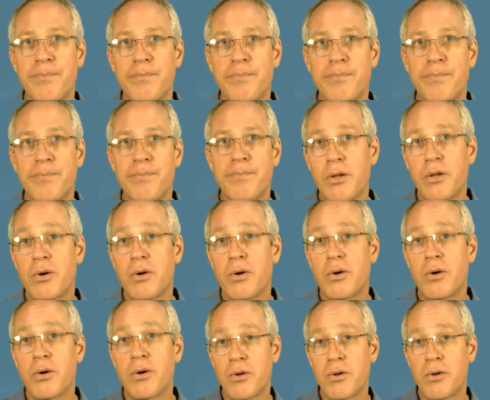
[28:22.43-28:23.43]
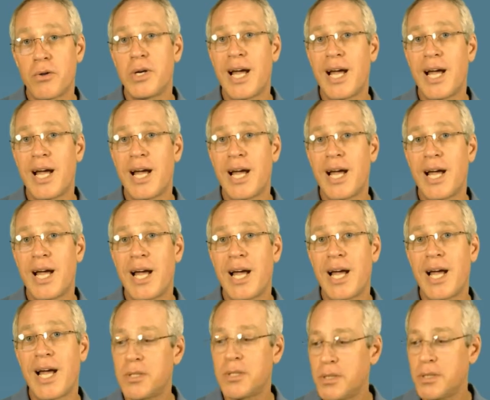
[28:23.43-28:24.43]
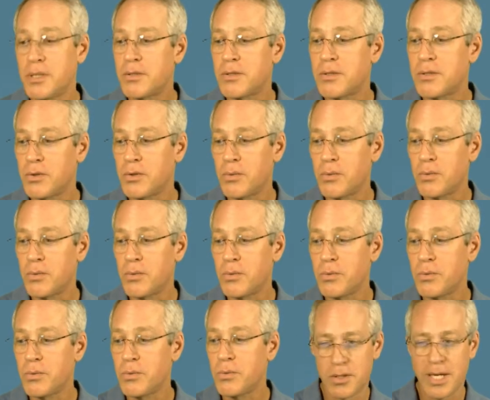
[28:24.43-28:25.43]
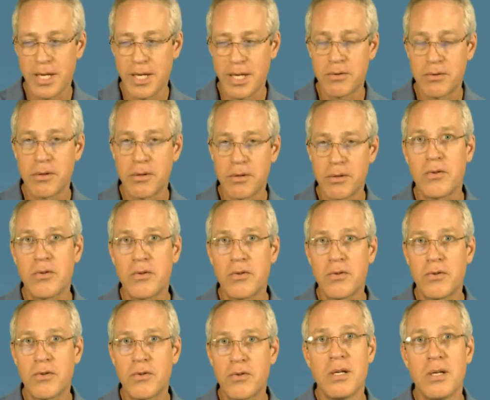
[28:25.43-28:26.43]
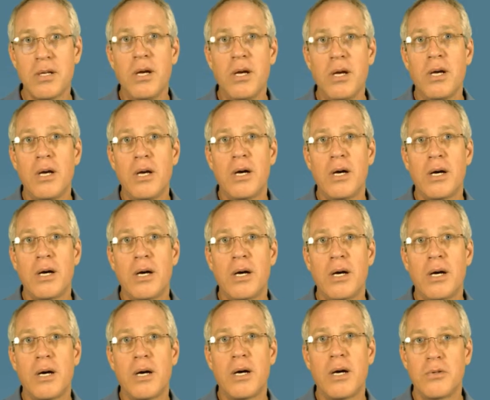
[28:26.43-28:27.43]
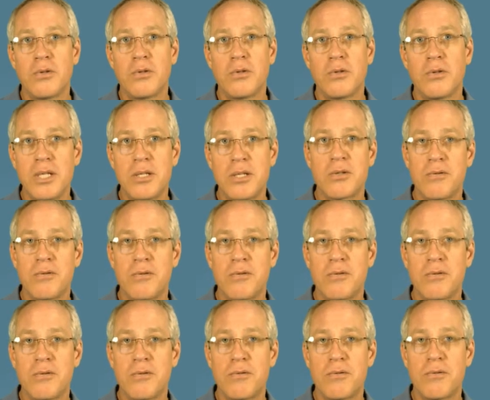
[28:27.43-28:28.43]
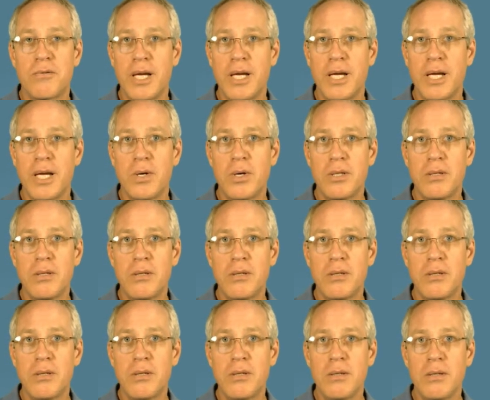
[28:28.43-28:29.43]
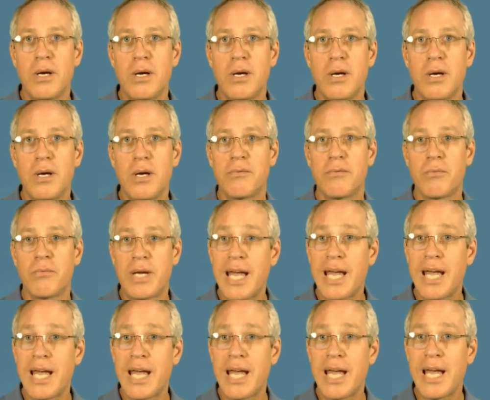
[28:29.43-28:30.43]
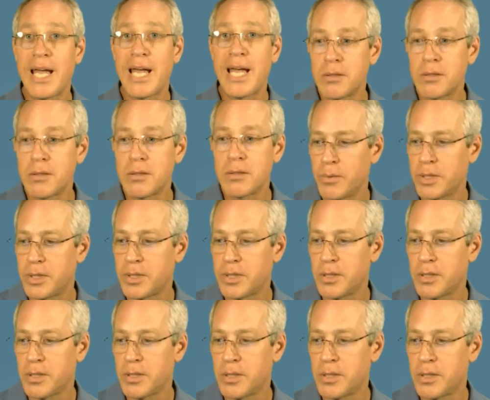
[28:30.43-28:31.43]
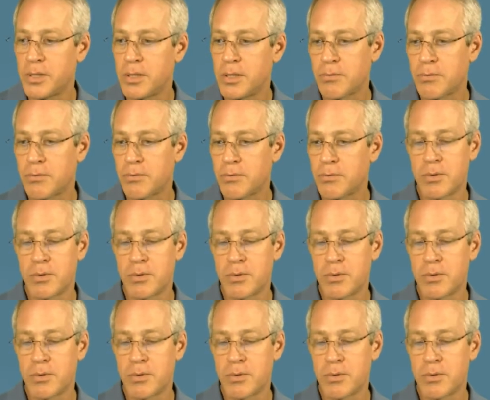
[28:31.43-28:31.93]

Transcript: There's another other noxious substance, too, which is just after this section, which includes P04.81, cannabis, which is, I guess,